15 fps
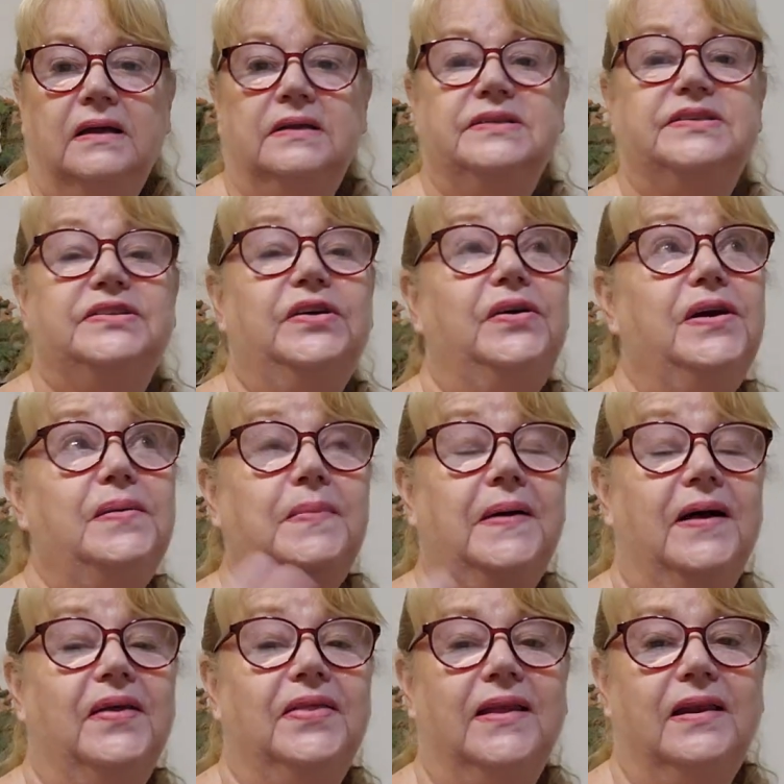Sorry
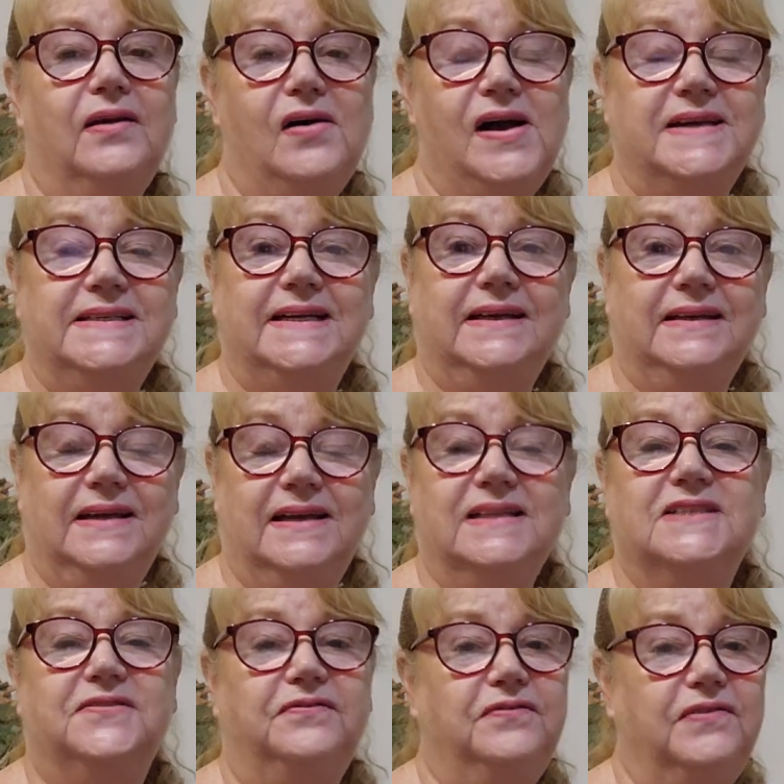about the lighting.
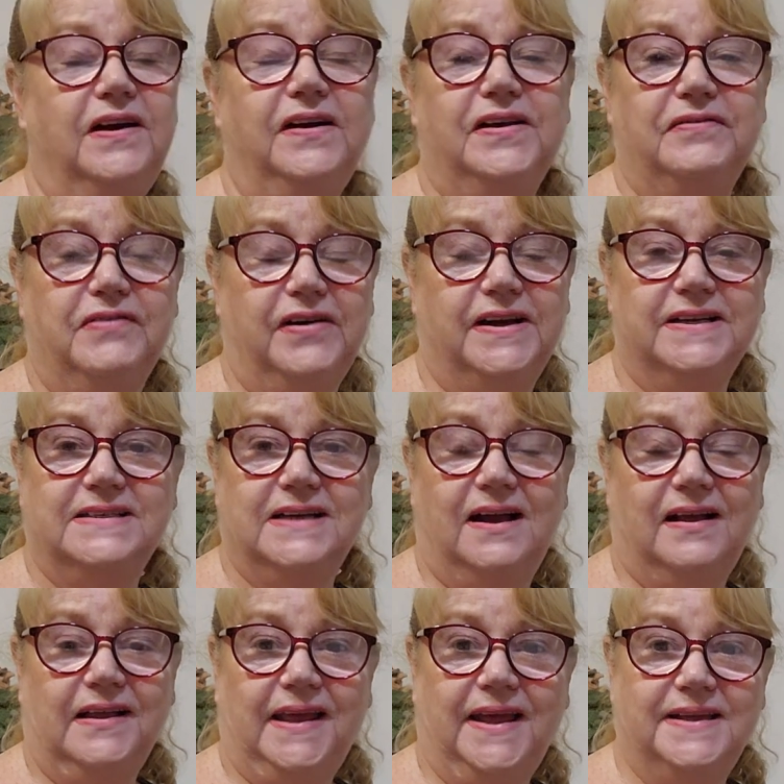It's very, very
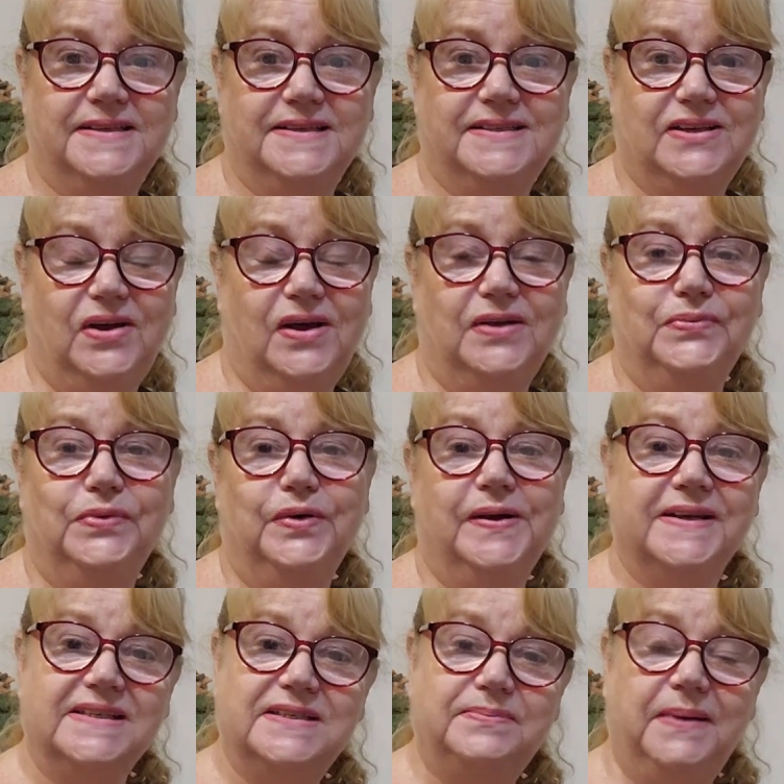dark outside. We're
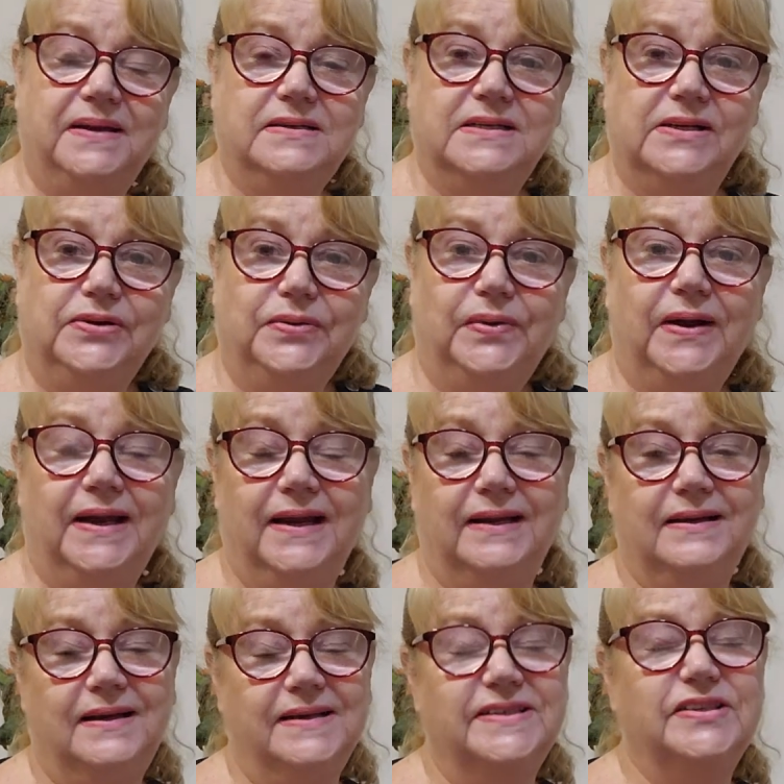expecting
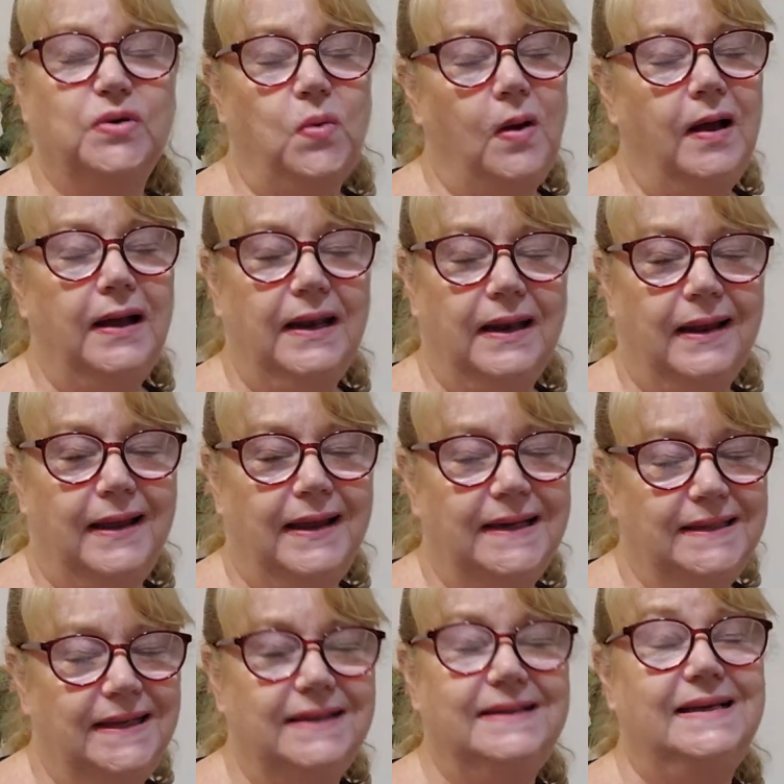rain. It's quite late,
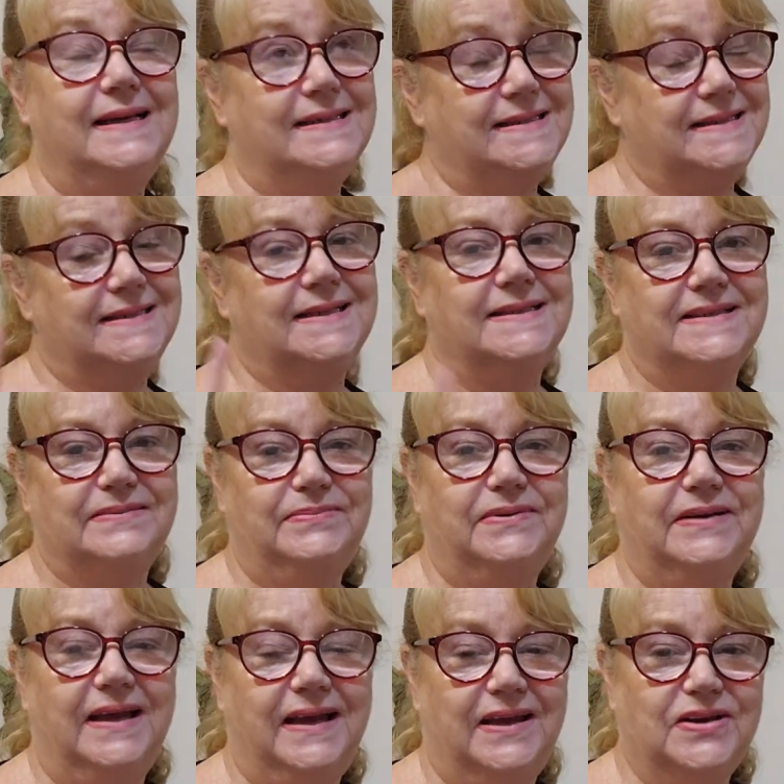and yes, there's a bit
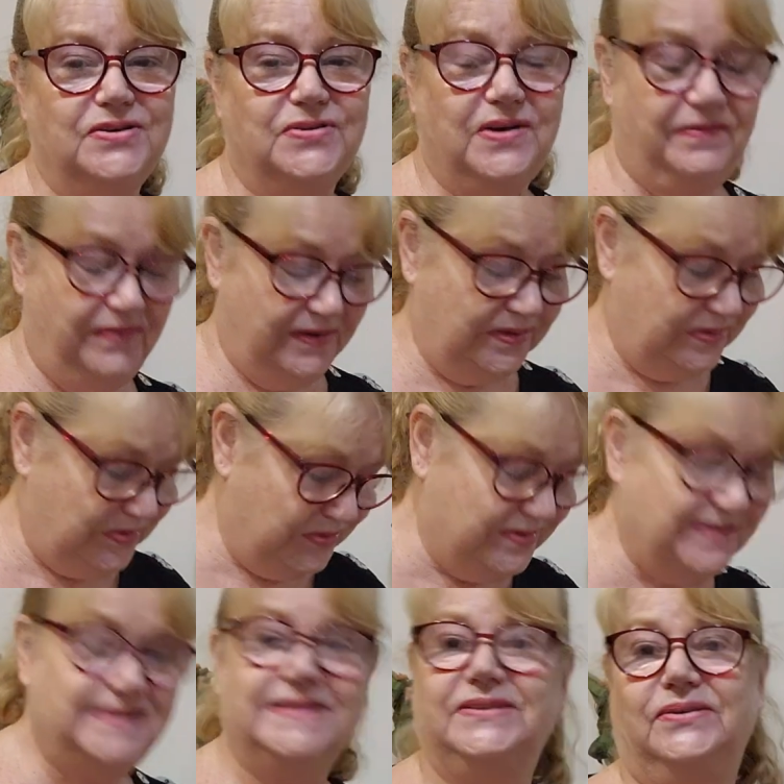of air traffic
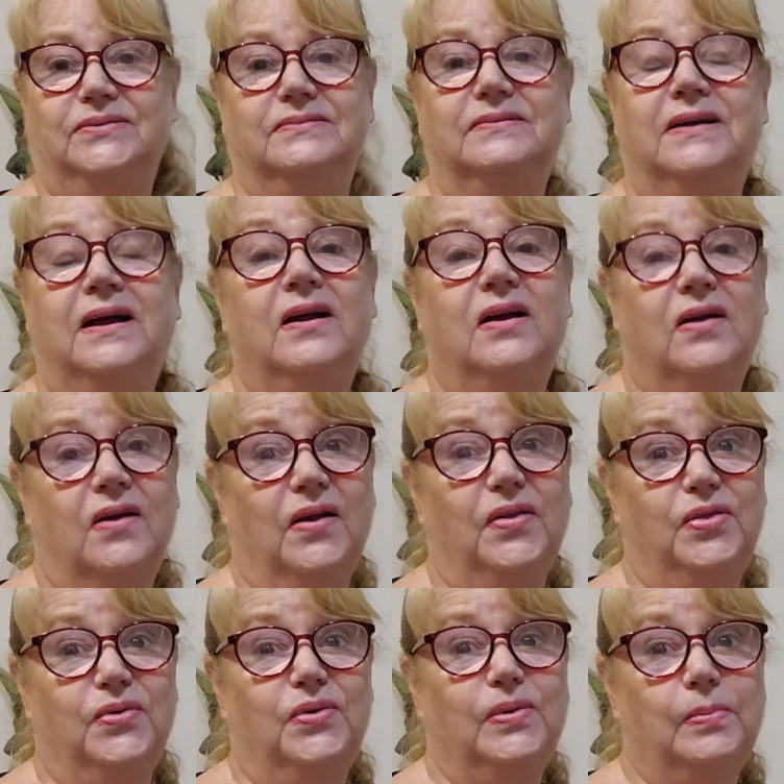noise, so I
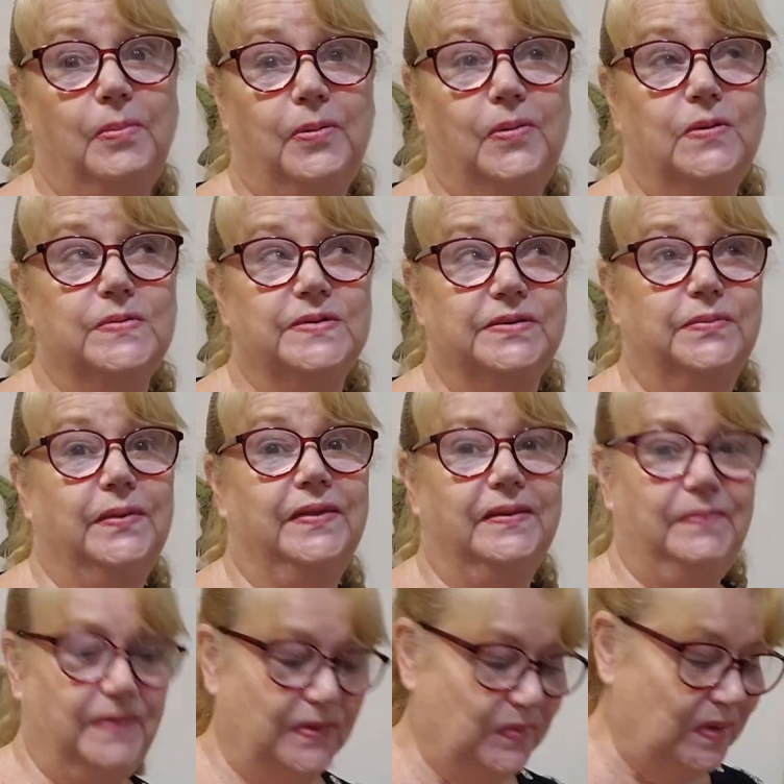thought I'd pause it when the
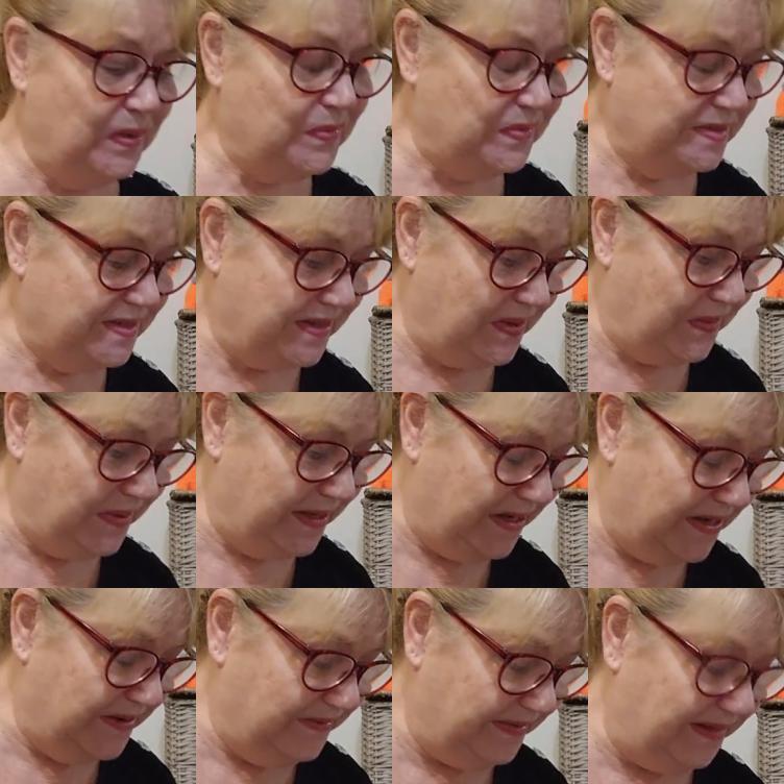big one was going
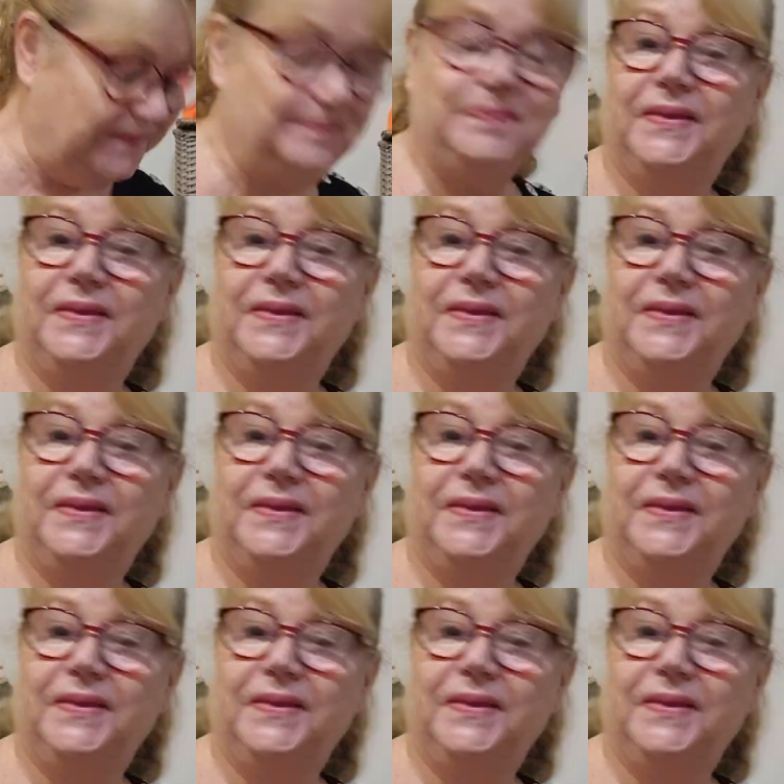over.